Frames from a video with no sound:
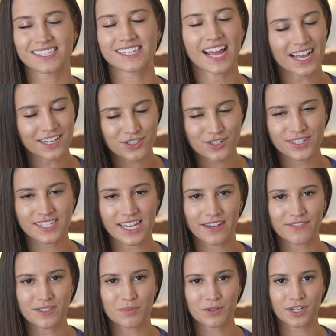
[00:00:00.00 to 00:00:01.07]
an extra
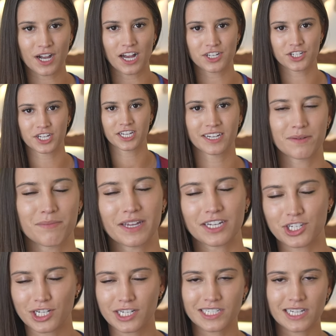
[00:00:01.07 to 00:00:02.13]
safety precaution, make
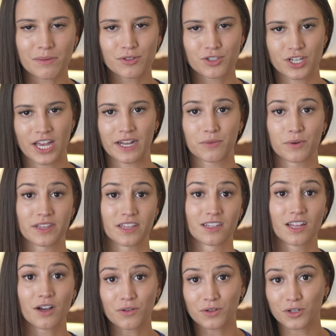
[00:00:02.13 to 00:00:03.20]
sure to double check with a
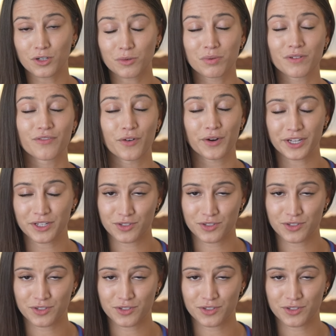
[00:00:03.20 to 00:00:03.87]
local before you